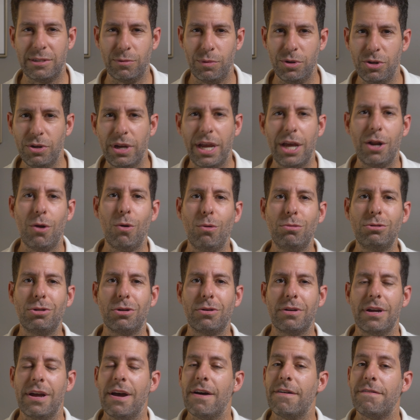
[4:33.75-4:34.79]
When you get
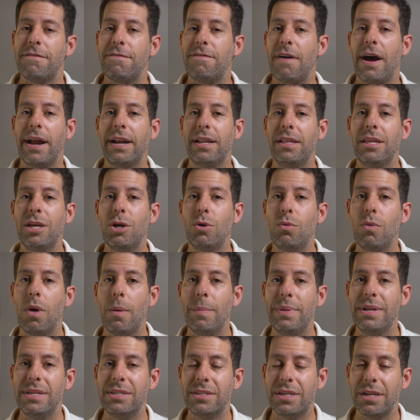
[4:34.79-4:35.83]
older, finally a
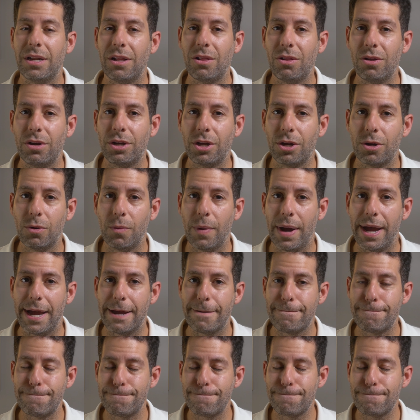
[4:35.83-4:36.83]
woman is going to look your way.